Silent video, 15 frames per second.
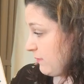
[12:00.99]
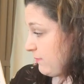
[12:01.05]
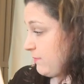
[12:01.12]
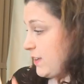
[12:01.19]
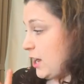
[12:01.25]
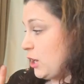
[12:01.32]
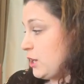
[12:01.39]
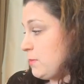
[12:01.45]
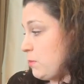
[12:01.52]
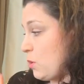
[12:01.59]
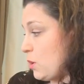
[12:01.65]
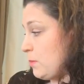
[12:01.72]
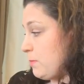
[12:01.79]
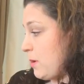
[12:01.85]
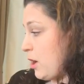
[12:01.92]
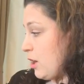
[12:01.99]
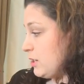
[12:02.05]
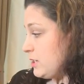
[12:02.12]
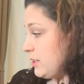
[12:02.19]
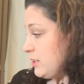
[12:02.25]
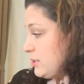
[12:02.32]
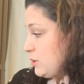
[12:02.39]
Very important part
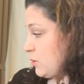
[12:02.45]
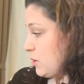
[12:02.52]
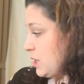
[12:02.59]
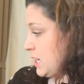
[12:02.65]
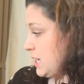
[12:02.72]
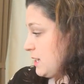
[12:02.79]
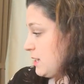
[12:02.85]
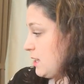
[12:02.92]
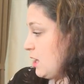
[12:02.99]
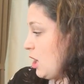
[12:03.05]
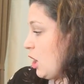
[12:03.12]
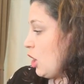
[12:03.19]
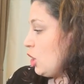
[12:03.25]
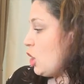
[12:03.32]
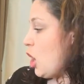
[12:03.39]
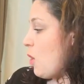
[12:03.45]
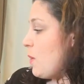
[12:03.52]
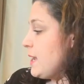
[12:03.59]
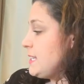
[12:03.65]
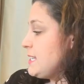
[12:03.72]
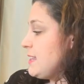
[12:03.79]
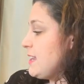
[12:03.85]
to the story. "Go
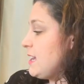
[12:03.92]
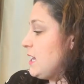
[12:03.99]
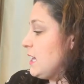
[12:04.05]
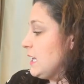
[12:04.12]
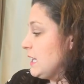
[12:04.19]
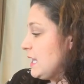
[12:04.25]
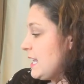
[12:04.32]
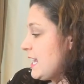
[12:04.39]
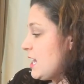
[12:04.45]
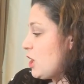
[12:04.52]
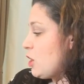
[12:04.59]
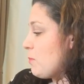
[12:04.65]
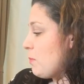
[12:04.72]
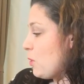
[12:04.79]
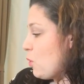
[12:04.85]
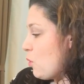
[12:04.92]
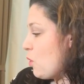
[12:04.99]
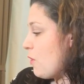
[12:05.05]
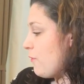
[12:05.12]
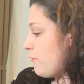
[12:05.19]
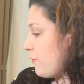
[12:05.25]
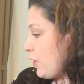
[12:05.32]
into the clear
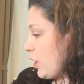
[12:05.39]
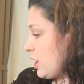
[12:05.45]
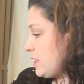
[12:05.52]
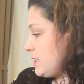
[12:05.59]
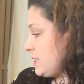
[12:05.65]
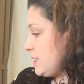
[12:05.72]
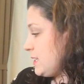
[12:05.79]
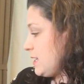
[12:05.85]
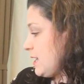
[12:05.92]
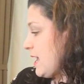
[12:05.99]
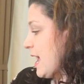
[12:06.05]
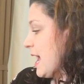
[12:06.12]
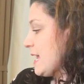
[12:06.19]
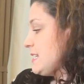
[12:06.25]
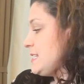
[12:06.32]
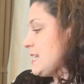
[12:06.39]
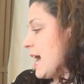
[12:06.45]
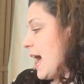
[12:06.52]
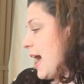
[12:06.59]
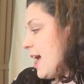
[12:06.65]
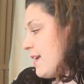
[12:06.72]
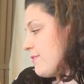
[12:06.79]
pool first,
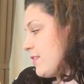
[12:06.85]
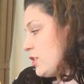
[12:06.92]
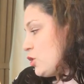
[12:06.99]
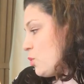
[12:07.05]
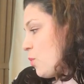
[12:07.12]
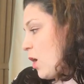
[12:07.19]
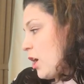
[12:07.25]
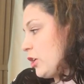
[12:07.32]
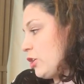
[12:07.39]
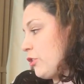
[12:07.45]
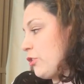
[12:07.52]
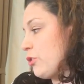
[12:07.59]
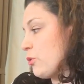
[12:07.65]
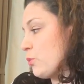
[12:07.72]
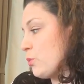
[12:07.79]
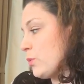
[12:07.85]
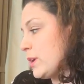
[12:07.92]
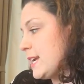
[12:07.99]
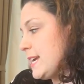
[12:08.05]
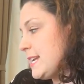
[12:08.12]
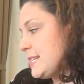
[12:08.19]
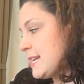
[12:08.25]
dive underwater
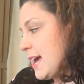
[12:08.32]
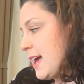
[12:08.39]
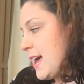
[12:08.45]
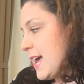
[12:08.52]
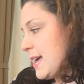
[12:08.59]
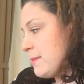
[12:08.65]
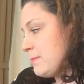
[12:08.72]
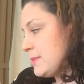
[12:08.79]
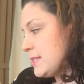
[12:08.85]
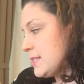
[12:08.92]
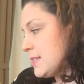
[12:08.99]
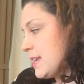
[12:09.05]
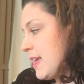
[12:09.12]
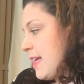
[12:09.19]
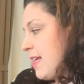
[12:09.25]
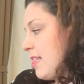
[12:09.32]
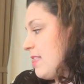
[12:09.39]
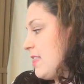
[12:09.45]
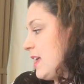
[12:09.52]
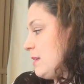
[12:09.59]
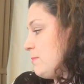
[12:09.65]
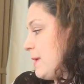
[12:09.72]
3 times,
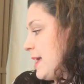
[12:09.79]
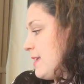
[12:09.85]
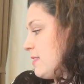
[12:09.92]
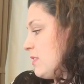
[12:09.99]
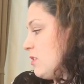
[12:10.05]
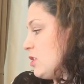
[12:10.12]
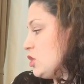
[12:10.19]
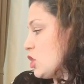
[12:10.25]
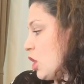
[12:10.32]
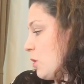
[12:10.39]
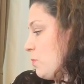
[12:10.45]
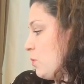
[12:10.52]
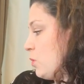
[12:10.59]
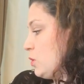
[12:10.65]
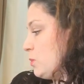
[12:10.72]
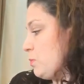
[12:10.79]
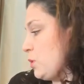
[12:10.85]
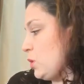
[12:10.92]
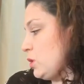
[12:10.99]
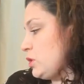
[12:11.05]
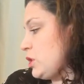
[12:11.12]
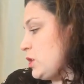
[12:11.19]
then bathe in the dark
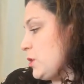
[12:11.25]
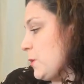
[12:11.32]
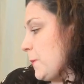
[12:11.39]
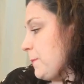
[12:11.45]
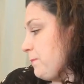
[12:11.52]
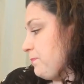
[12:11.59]
pool too.